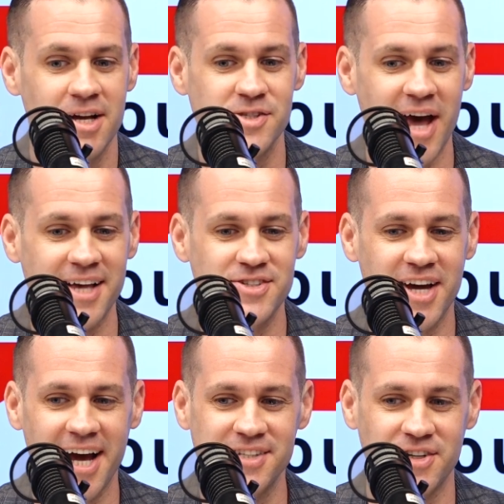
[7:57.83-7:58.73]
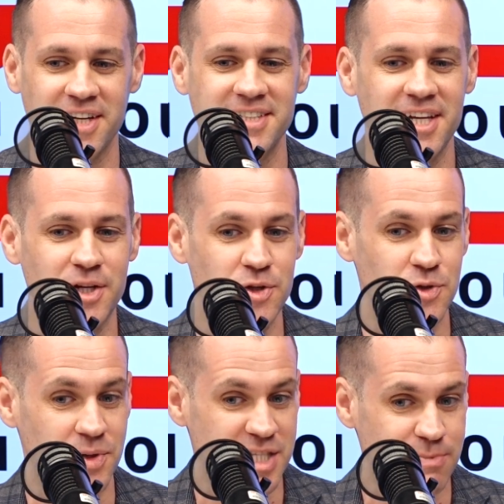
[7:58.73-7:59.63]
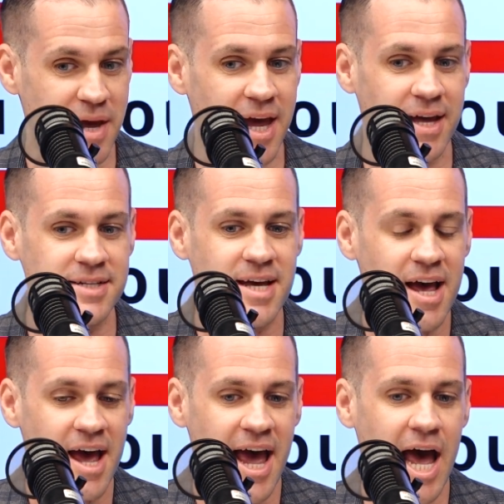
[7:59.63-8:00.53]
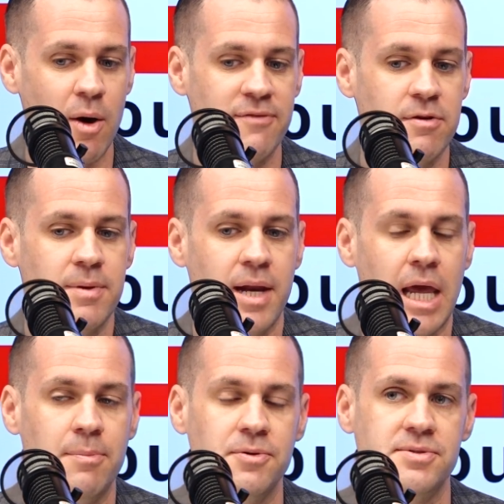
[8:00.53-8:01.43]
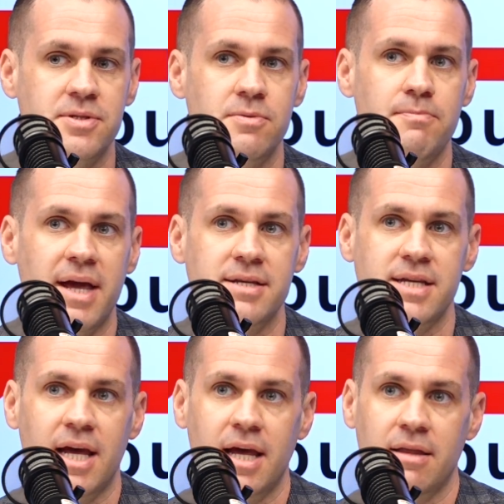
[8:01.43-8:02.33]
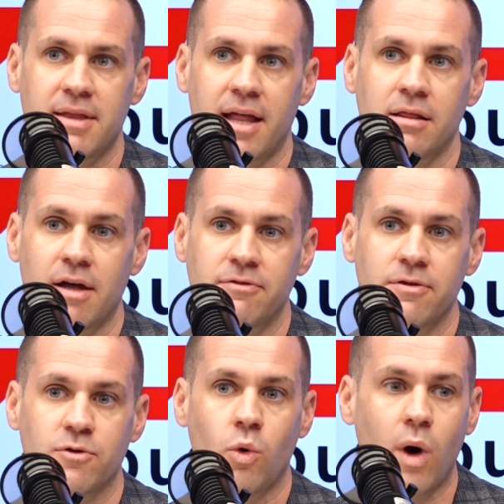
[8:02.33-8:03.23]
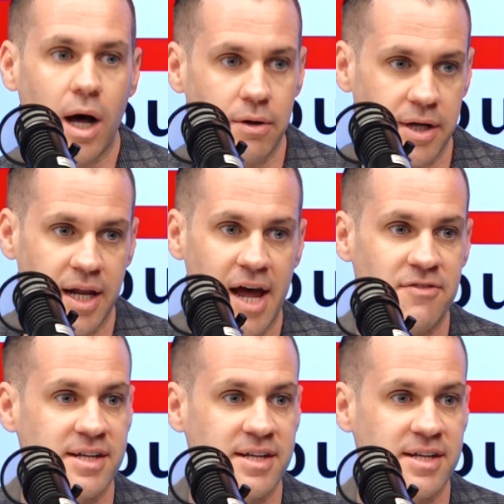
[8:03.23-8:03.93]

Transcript: So as you guys are continuing to expand, how have you been able to maintain that level of quality and have